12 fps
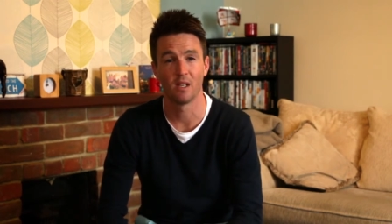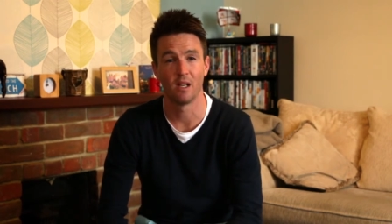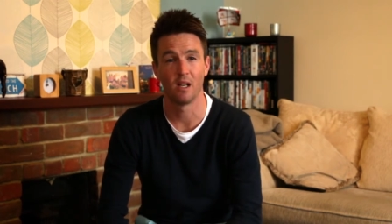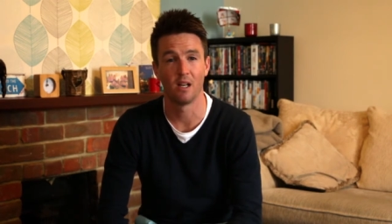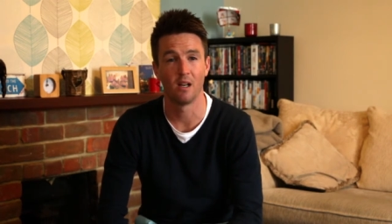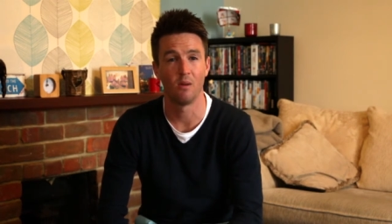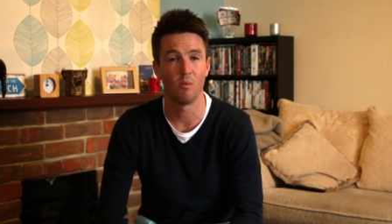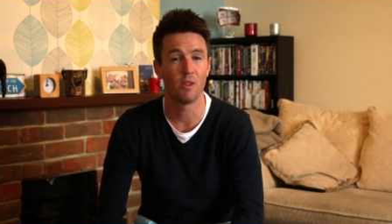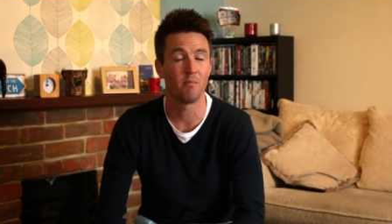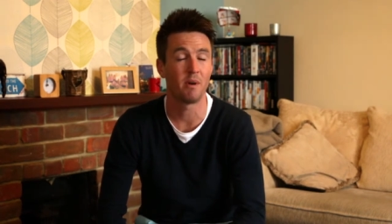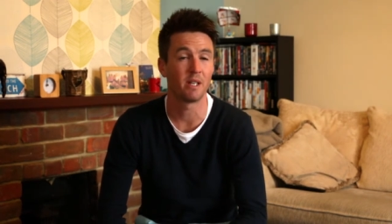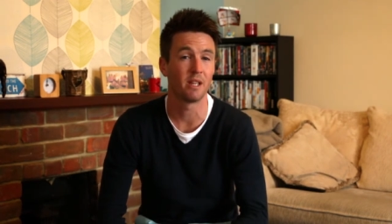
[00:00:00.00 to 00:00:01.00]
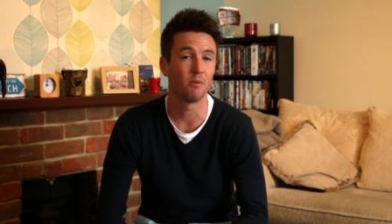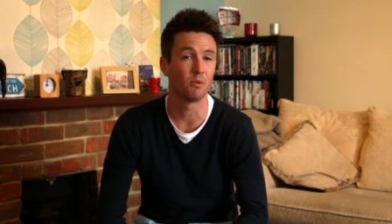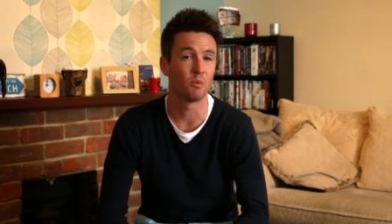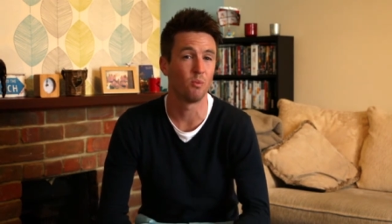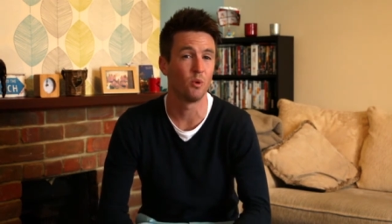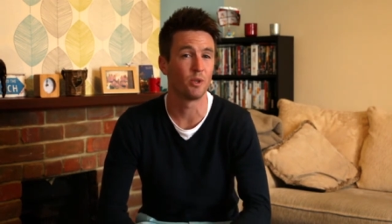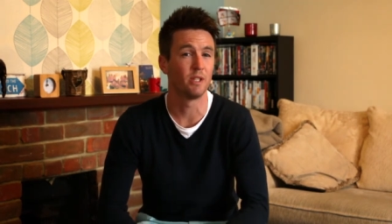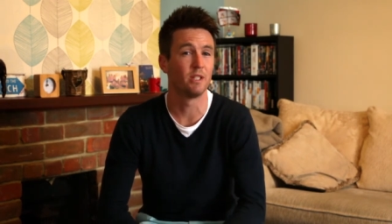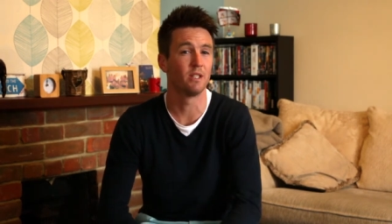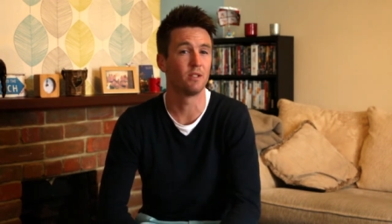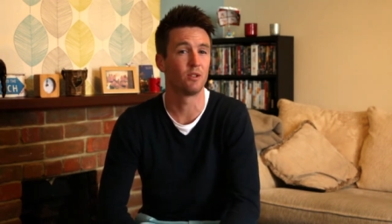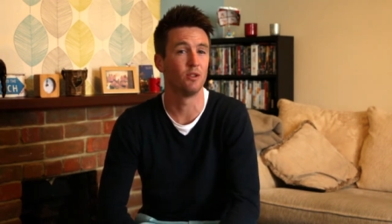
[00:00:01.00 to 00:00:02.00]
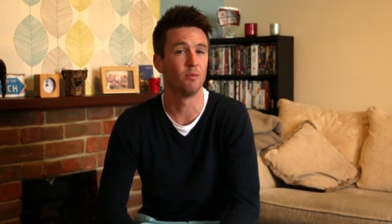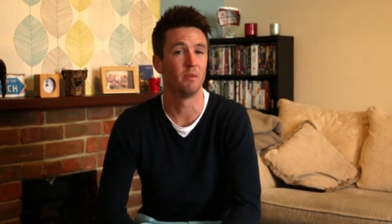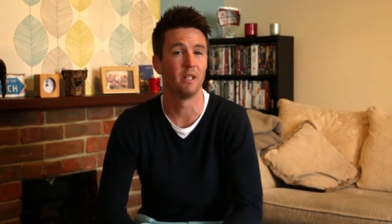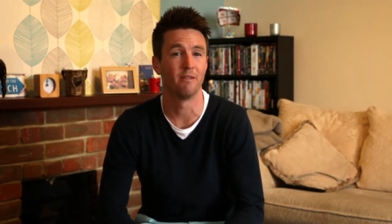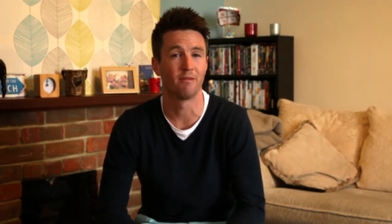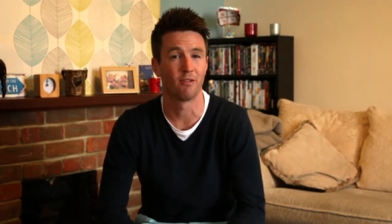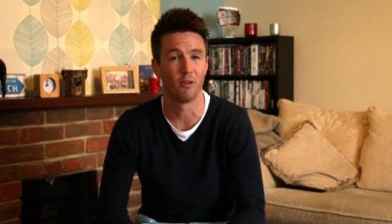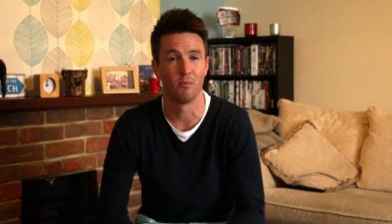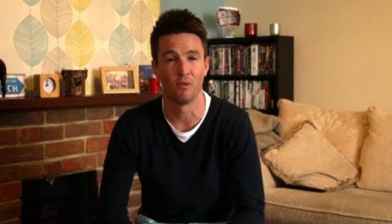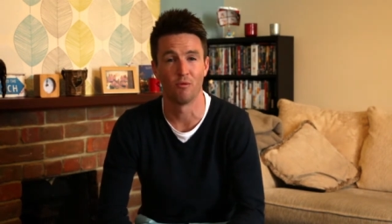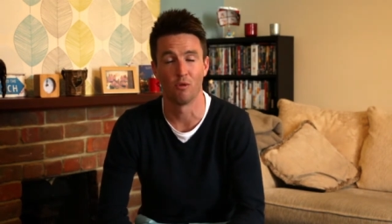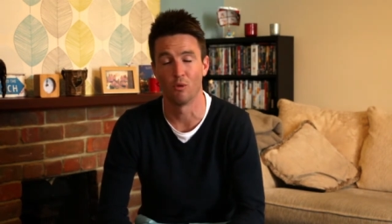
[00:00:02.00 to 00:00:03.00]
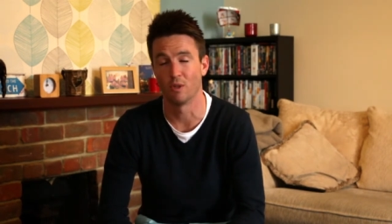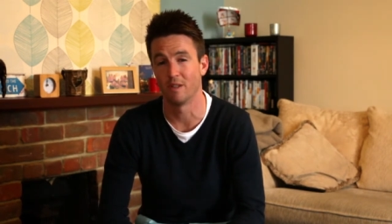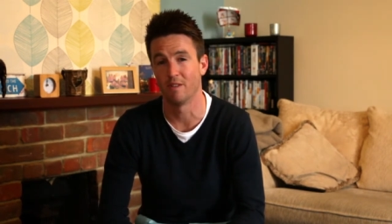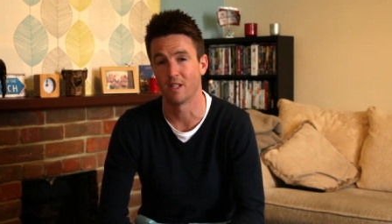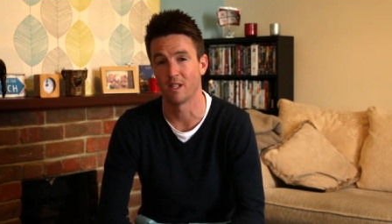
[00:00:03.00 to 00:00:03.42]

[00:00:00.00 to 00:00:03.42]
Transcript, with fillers: Uh, with the money that was awarded to me from the Royal TV